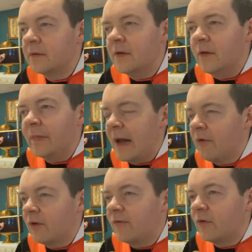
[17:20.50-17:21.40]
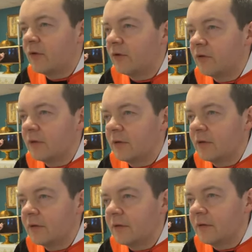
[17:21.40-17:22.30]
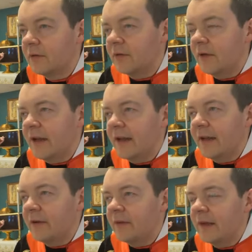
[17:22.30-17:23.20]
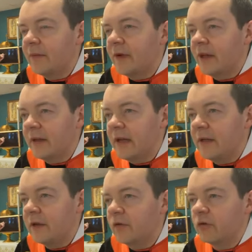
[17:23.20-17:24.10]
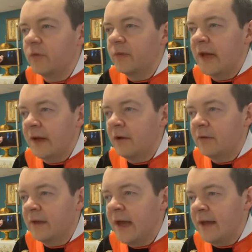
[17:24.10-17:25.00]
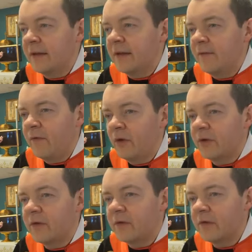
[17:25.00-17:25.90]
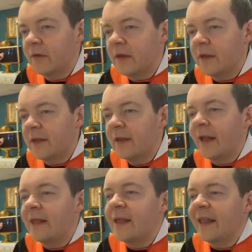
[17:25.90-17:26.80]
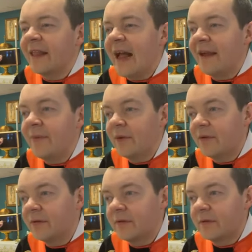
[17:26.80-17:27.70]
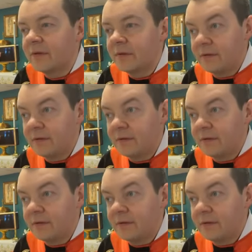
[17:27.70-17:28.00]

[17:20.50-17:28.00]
This is powerful. It's not like there's some elite group that only has the force. He says the disciples.